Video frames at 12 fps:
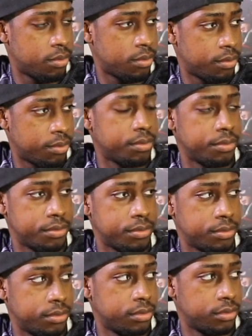
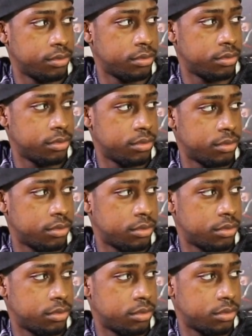
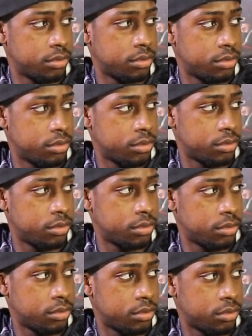
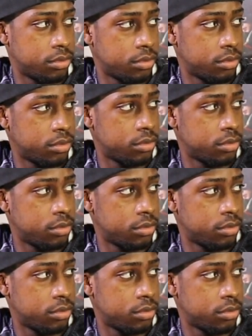[no speech]